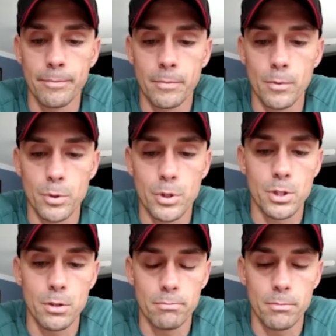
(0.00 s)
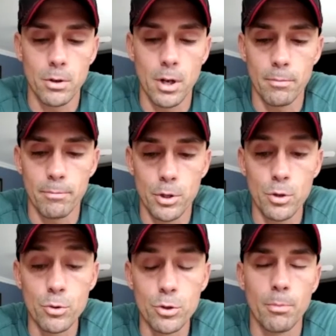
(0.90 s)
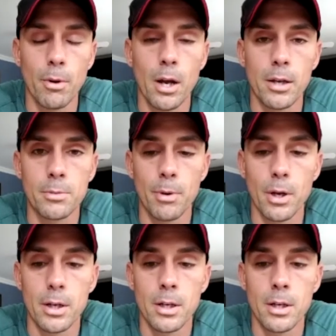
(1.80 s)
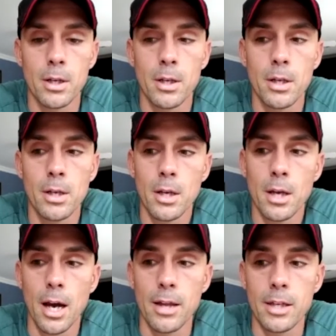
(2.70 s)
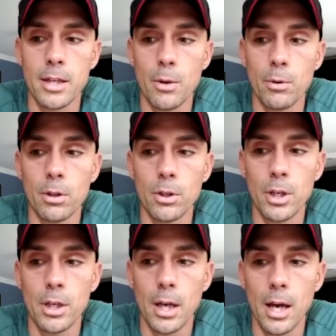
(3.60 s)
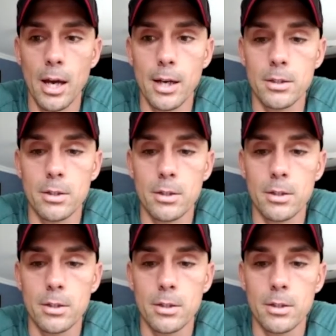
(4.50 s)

which is, not a huge surprise. But I think they were looking at,